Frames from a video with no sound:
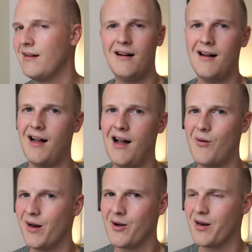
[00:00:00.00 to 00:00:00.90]
oh, I
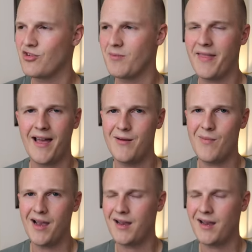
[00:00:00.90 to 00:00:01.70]
want to go on a trip like that in my